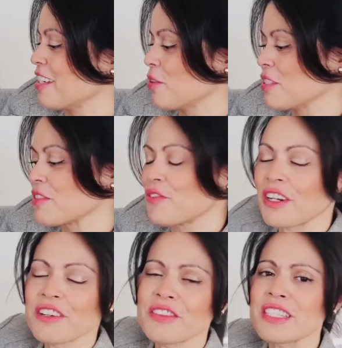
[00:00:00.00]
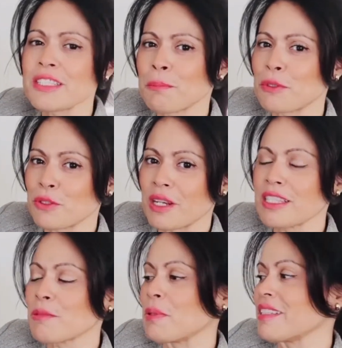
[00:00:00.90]
I know it's a very simple
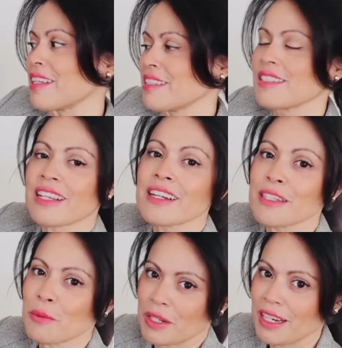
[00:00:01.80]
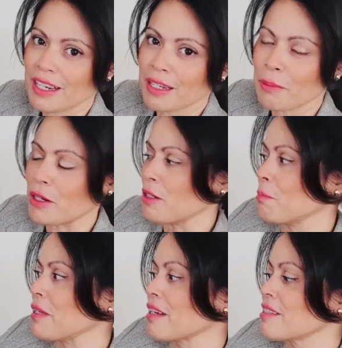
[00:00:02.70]
dress, but that's exactly what I like about
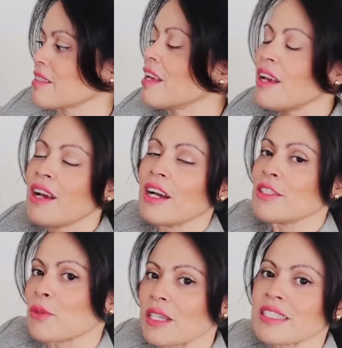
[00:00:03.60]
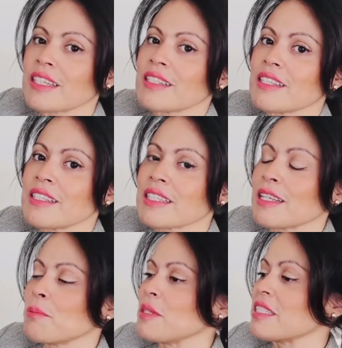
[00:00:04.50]
it, because a dress like this
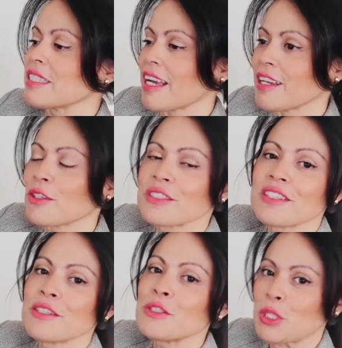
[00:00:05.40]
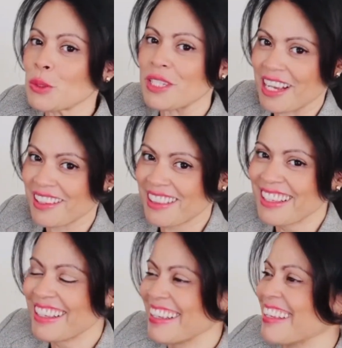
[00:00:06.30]
can be styled to death.
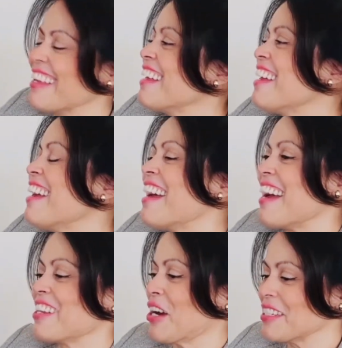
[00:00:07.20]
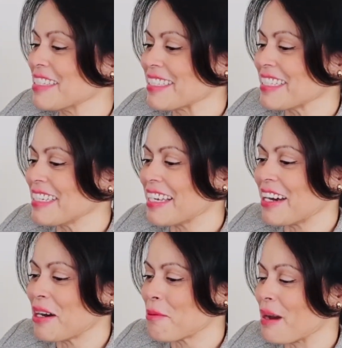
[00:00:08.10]
And honestly,
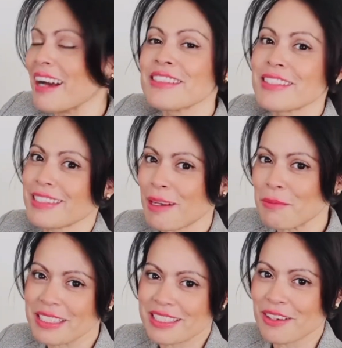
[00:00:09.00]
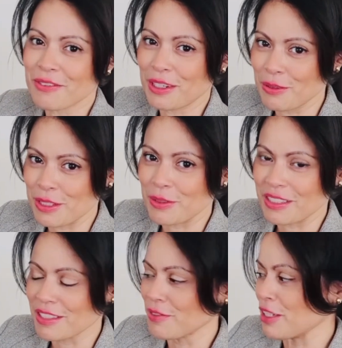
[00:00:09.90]
I had to stop myself when I was
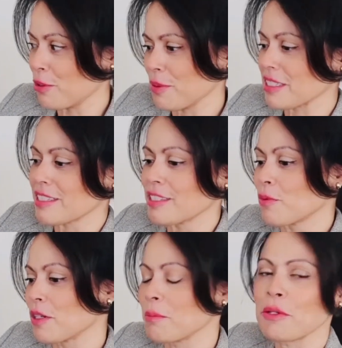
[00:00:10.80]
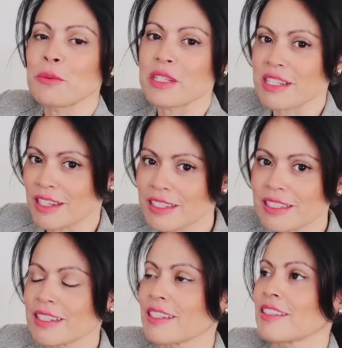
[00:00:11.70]
doing this video because I didn't want to be
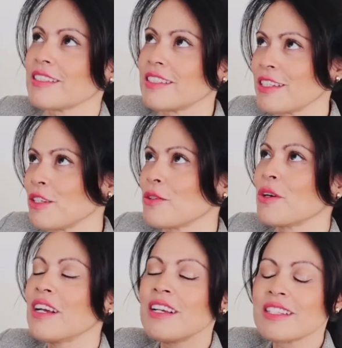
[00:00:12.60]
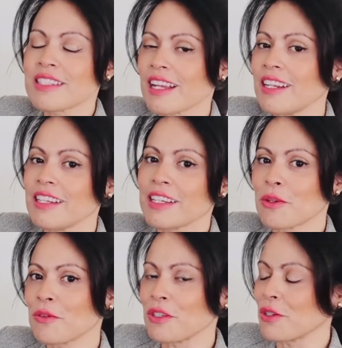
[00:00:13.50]
redundant and continue styling it
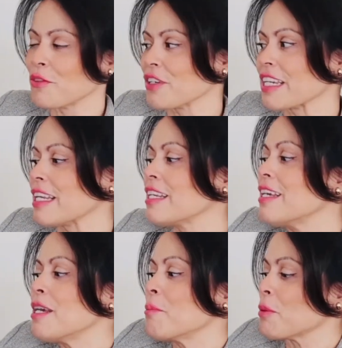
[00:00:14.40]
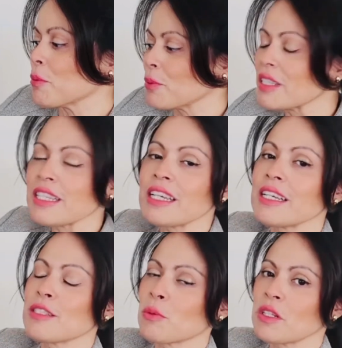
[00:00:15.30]
over and over again. But really,
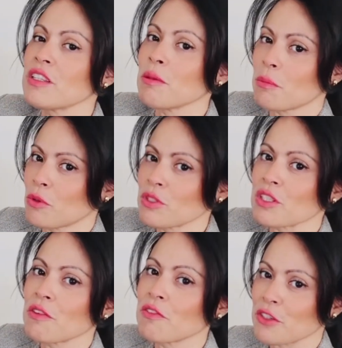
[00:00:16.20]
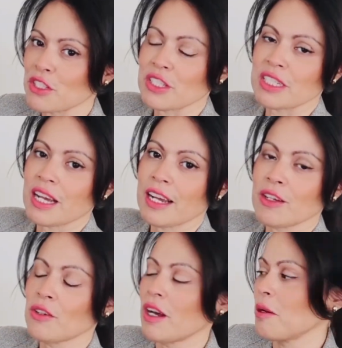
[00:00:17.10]
it's one of the most
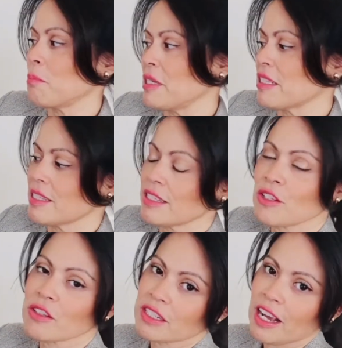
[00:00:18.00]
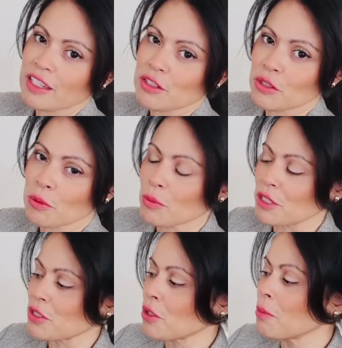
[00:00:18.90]
versatile pieces that you can add to your
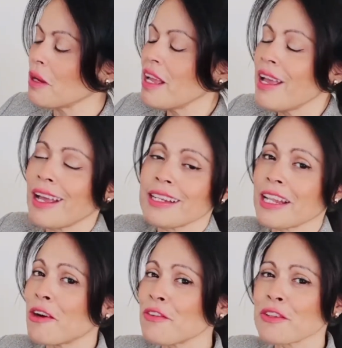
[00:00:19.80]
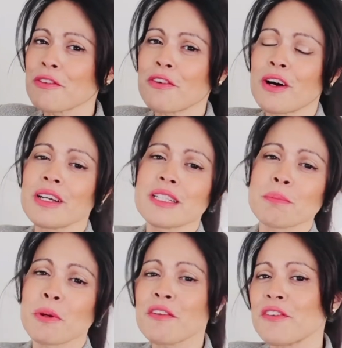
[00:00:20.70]
wardrobe. And now for the fall,
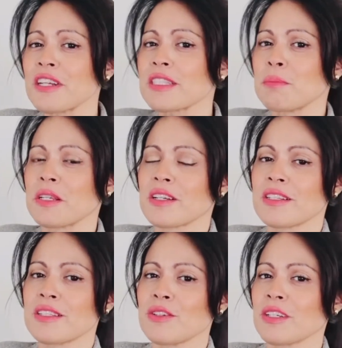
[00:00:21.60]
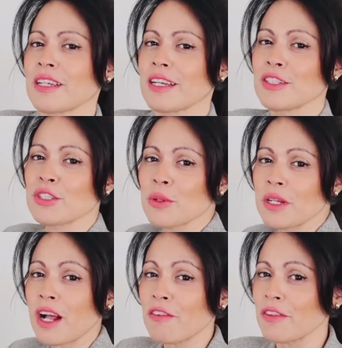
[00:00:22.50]
it's perfect because you can kind of show
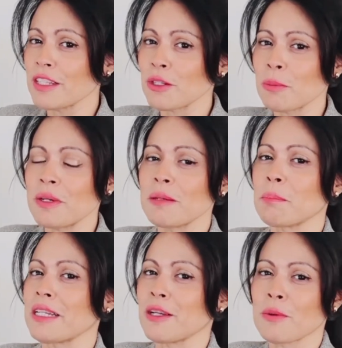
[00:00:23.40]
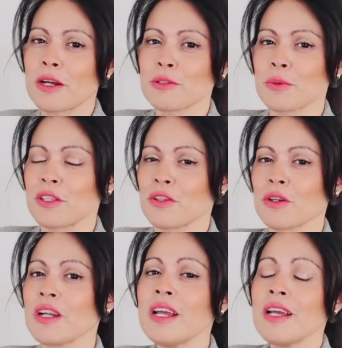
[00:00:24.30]
it off a little bit, play around with
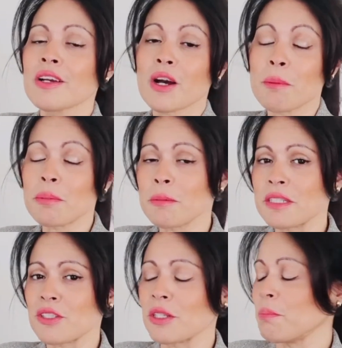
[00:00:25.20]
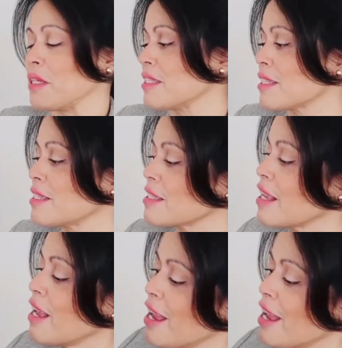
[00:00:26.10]
your complementary pieces.